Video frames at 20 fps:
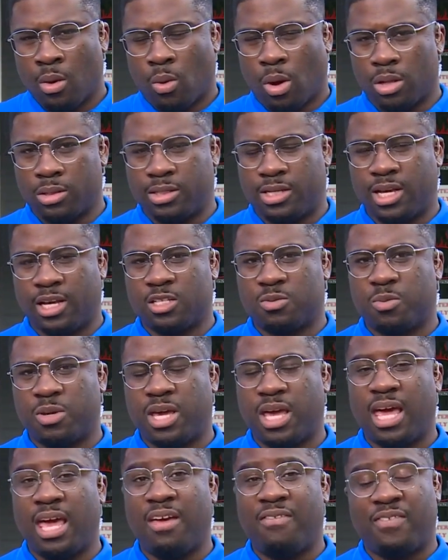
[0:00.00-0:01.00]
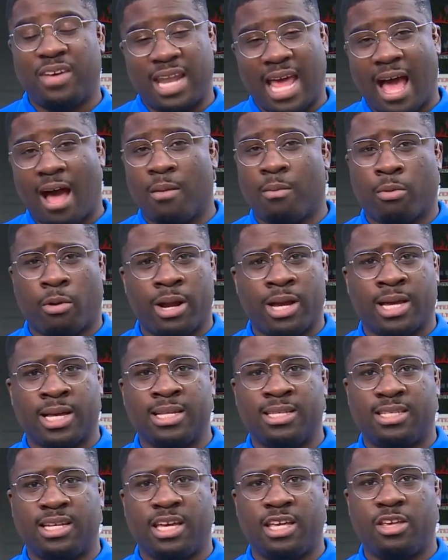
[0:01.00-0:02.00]
Walton tells me if an outbreak
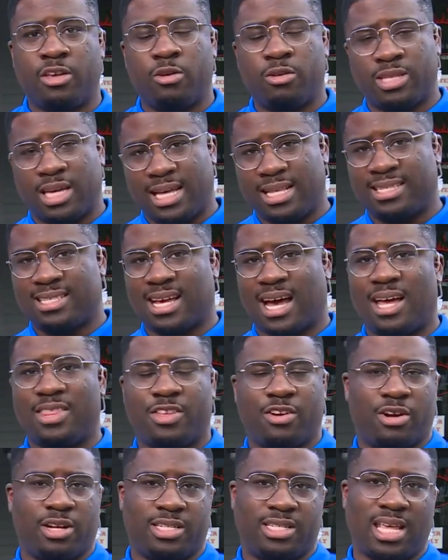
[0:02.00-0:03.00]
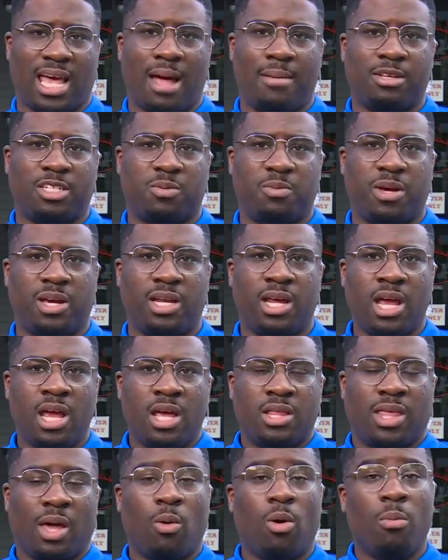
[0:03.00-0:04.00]
continues inside their establishment,
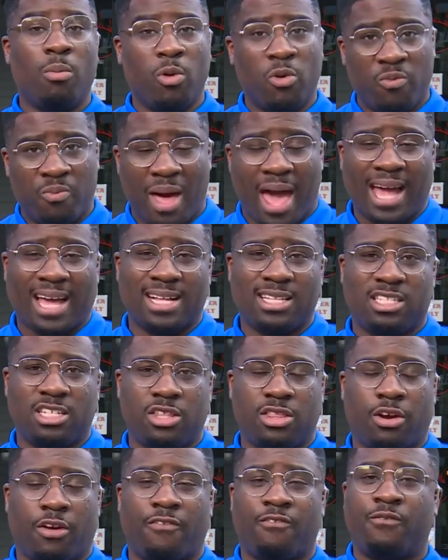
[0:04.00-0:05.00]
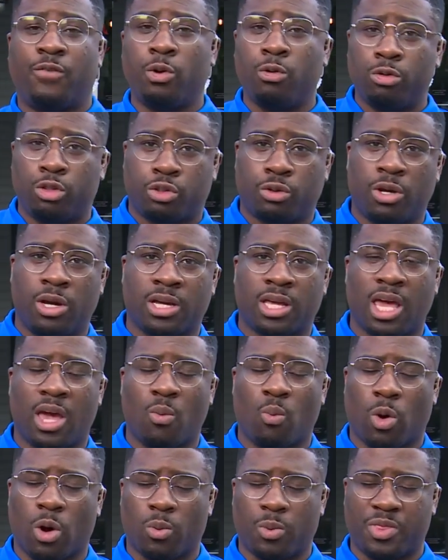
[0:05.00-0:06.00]
they will move back into their food truck
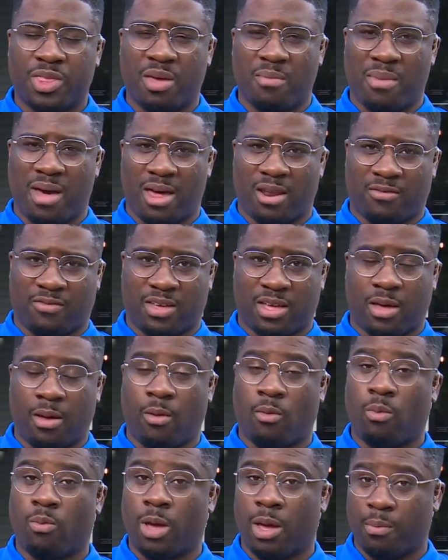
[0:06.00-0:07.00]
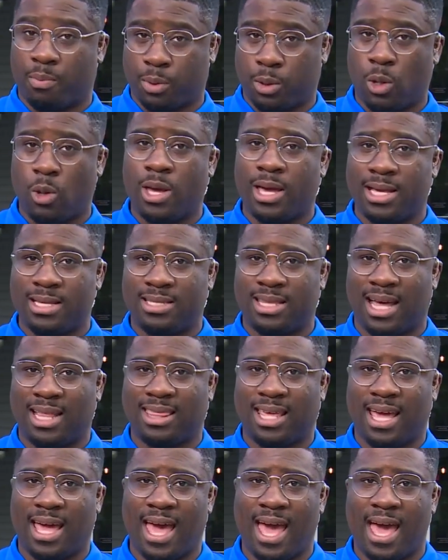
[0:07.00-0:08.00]
and work with the amount of employees that
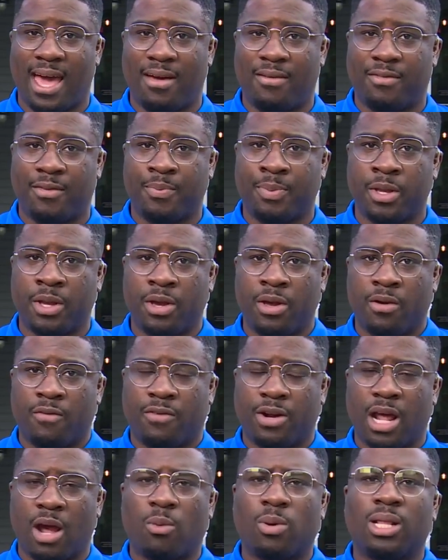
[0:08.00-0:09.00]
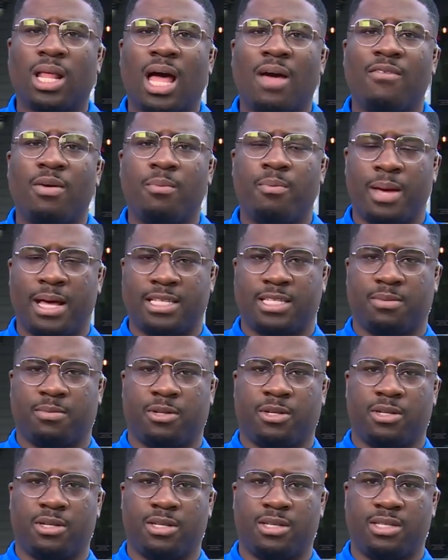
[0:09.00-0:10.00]
they have. For now, we're live in Bessemer.